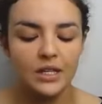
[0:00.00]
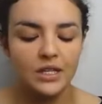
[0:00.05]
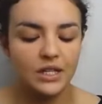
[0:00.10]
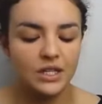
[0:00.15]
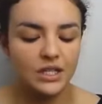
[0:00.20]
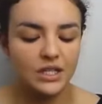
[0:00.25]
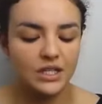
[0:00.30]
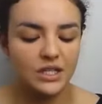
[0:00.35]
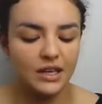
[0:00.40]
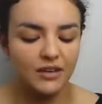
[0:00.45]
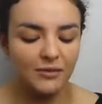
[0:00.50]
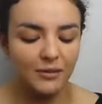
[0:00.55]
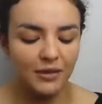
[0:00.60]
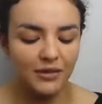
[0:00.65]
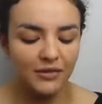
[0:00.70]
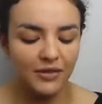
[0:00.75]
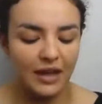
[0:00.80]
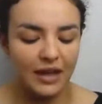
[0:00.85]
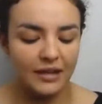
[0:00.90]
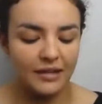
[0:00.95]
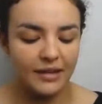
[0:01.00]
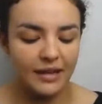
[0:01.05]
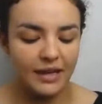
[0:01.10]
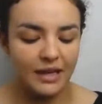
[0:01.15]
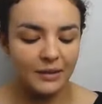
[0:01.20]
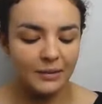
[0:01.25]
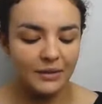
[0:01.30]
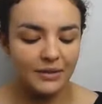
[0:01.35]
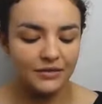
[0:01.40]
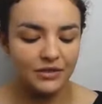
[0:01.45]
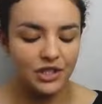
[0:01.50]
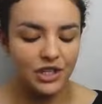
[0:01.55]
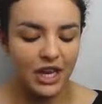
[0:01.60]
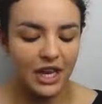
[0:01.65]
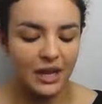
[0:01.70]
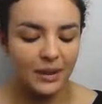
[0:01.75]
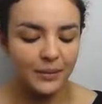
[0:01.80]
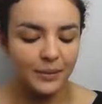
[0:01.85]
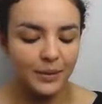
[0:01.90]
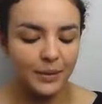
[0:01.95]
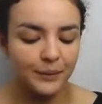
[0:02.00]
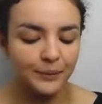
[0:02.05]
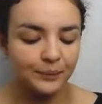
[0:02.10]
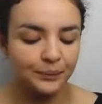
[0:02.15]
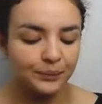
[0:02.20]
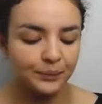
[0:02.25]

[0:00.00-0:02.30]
just to give my face a little bit of shape.